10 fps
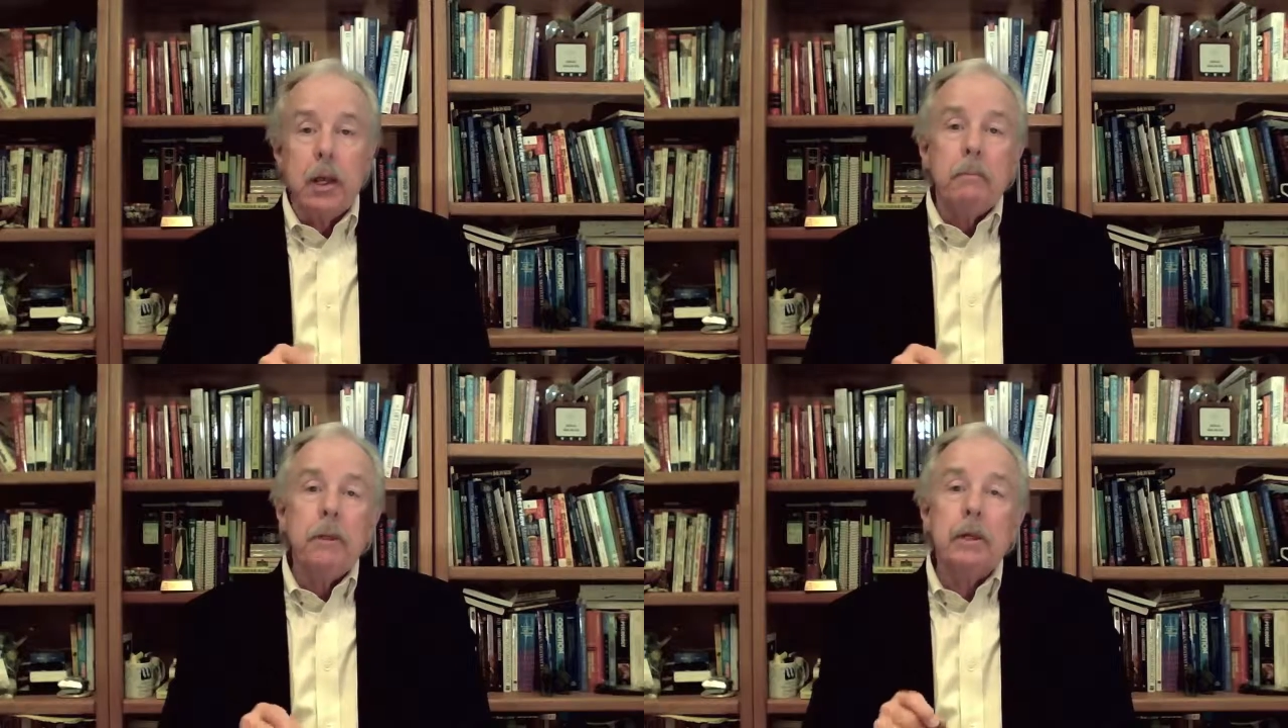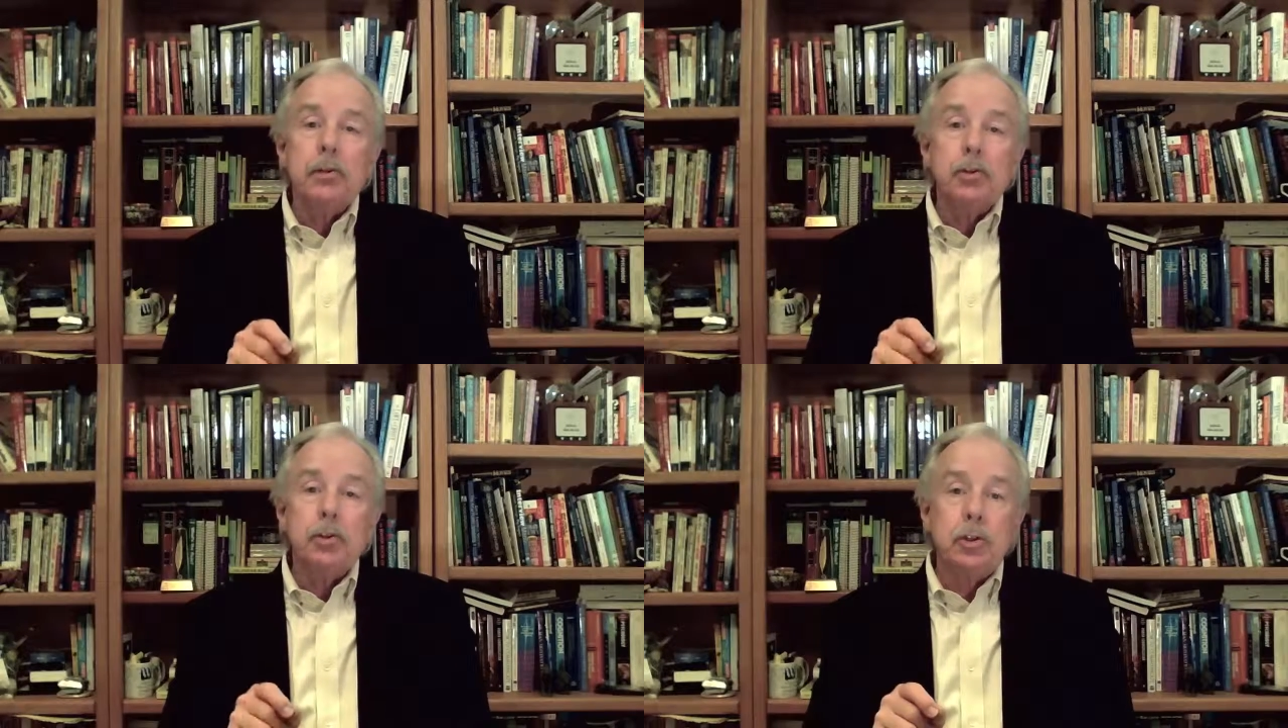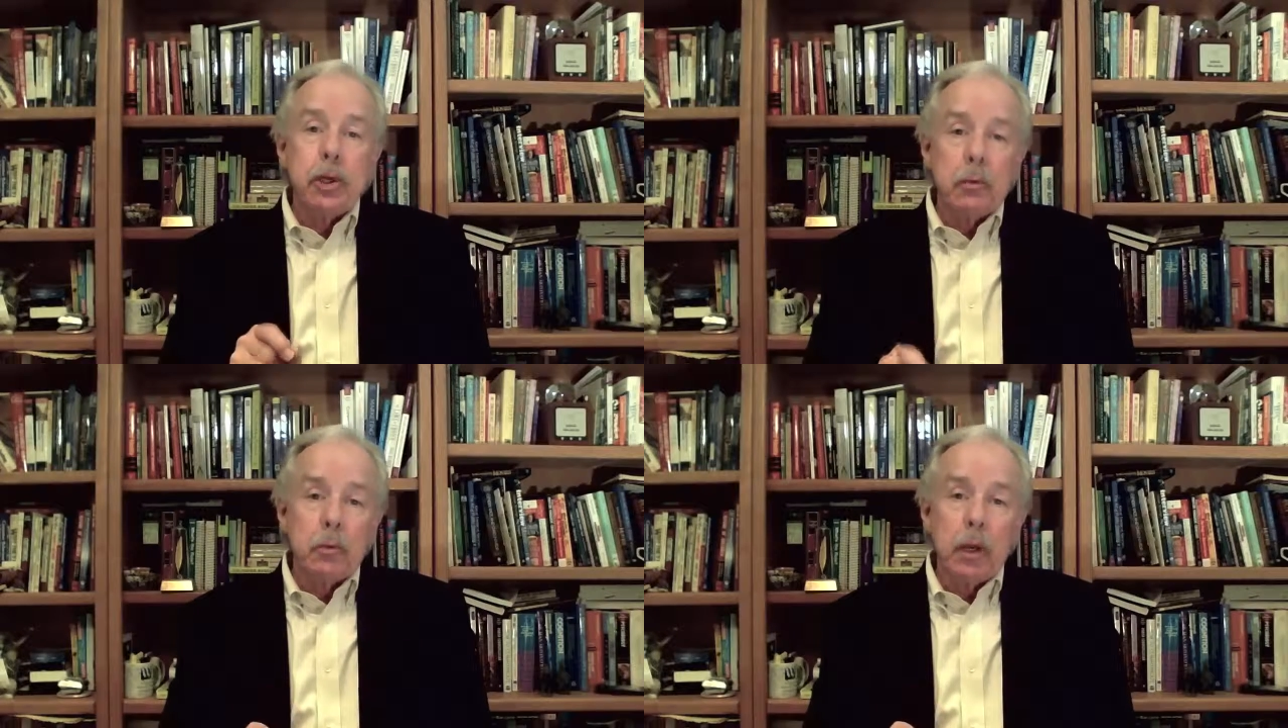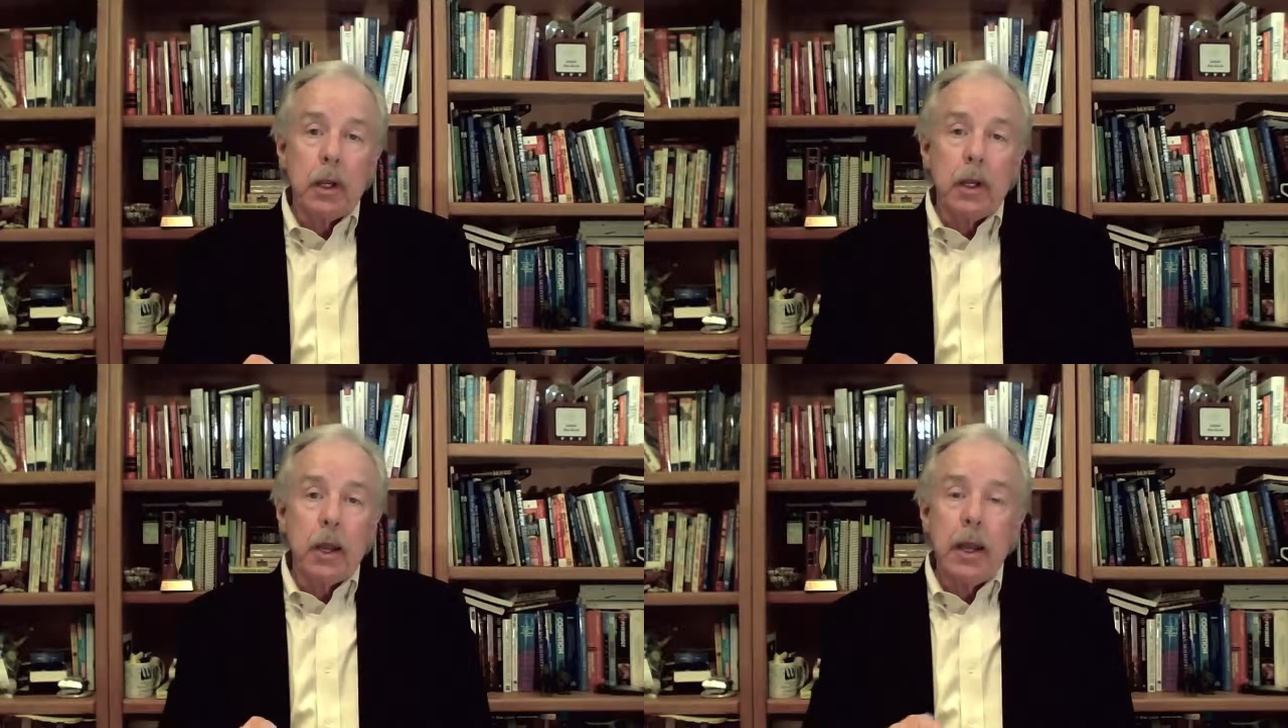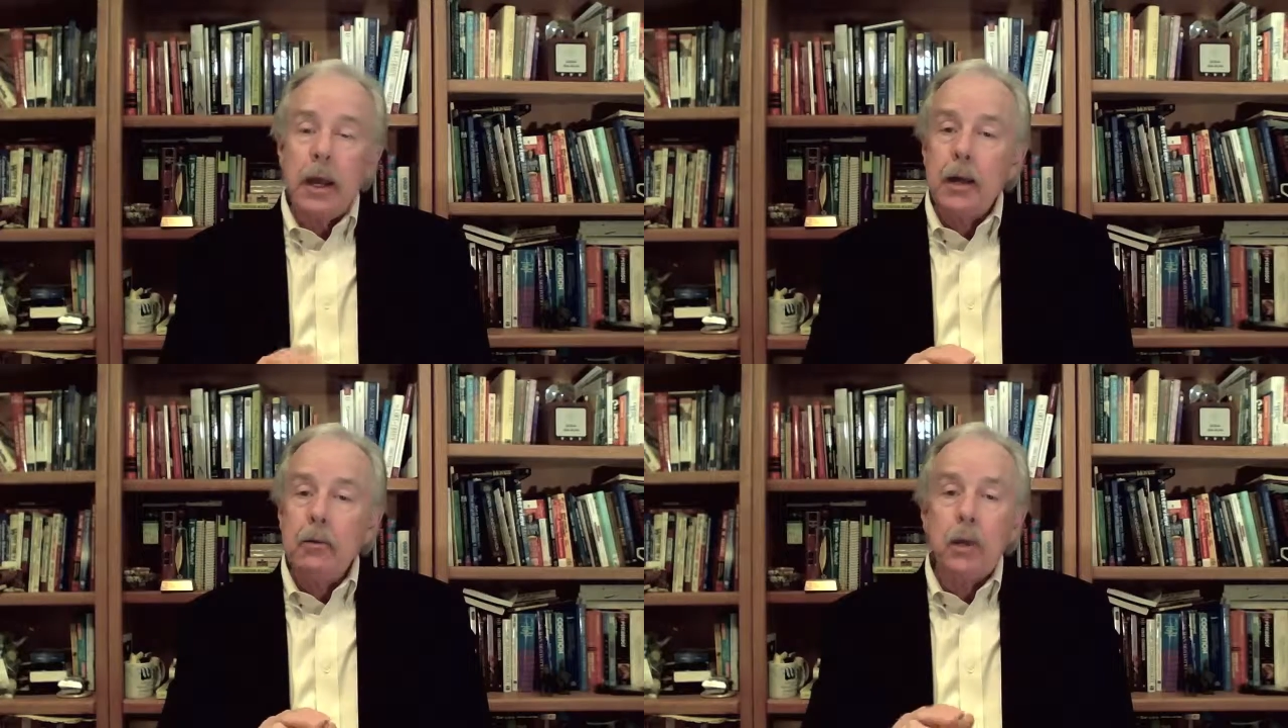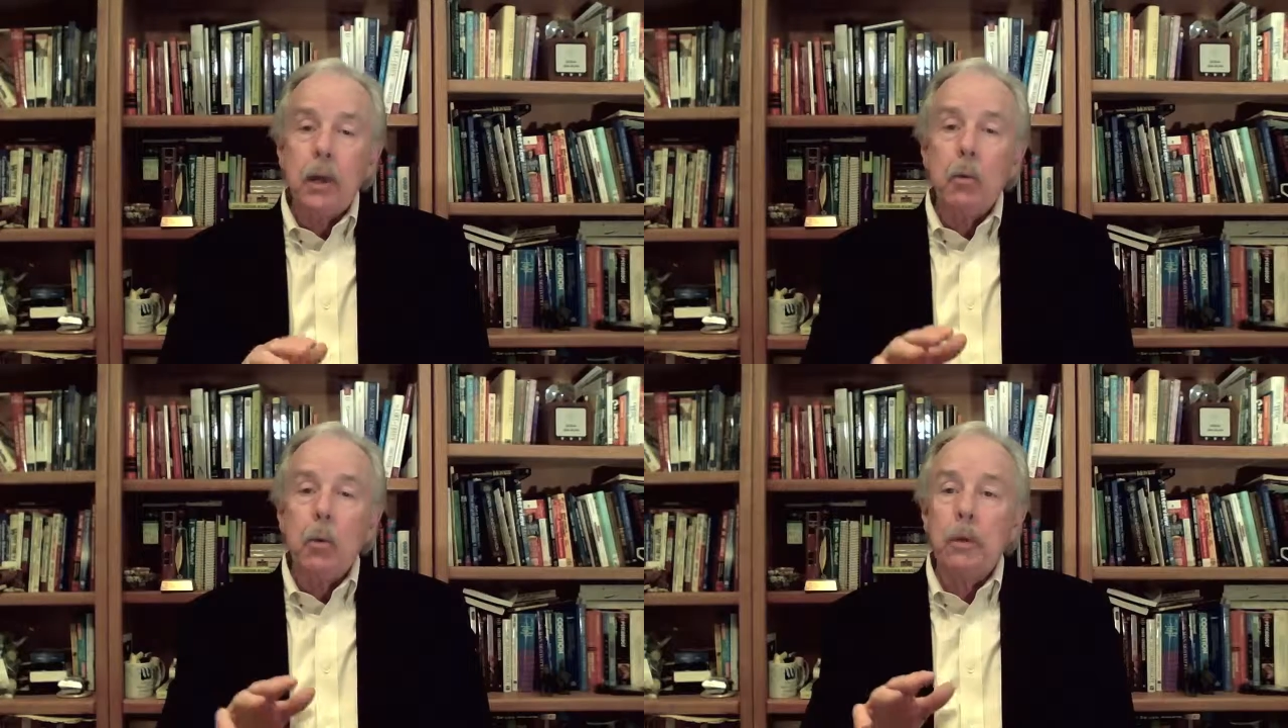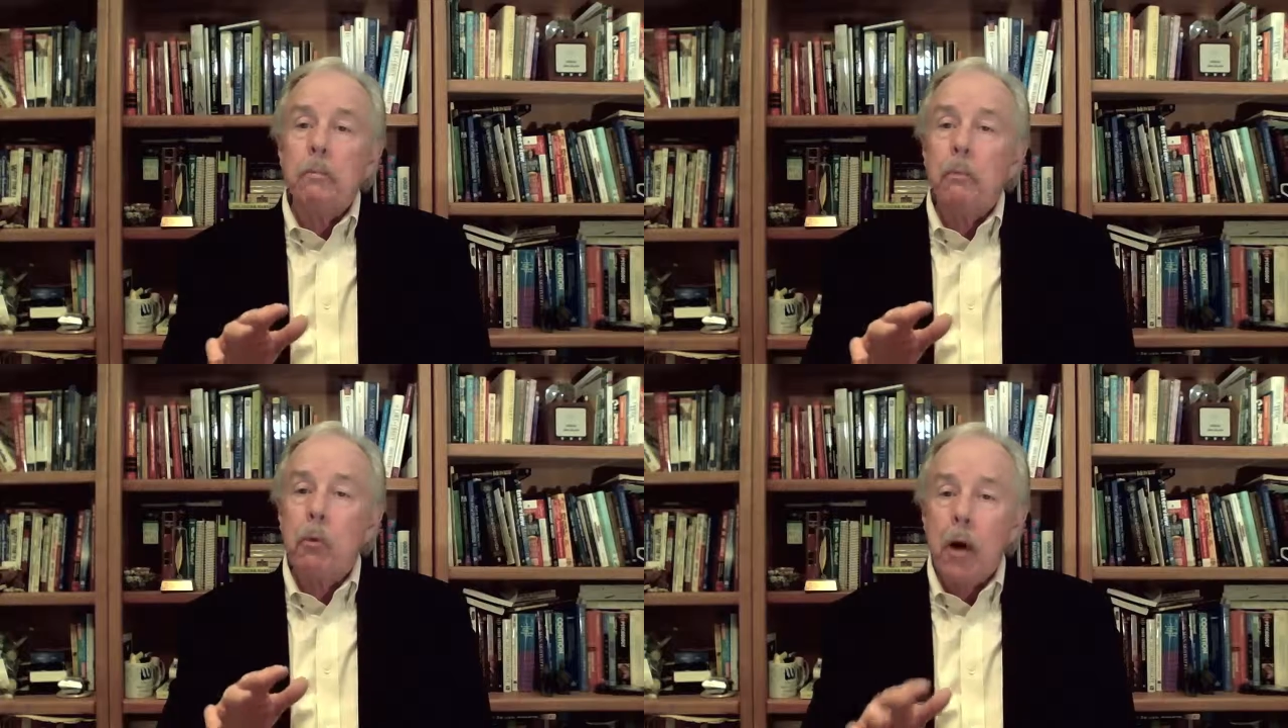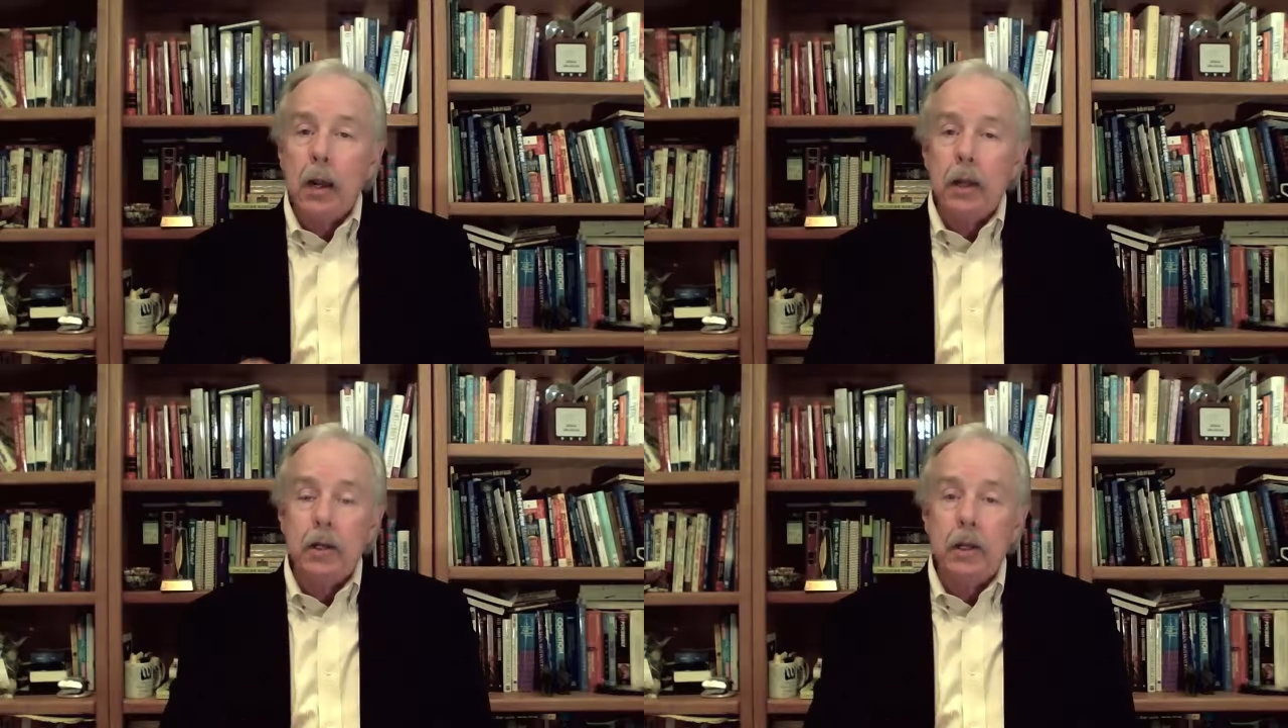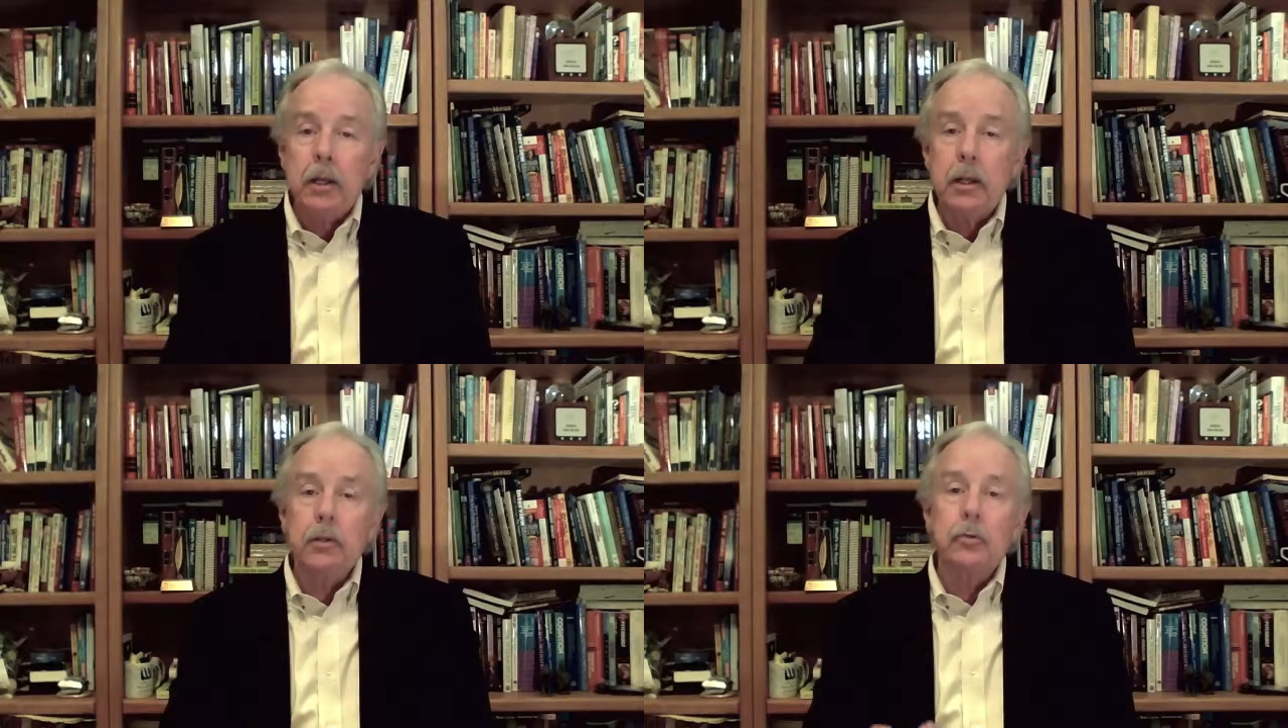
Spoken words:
Because generally, and I don't care what product it is,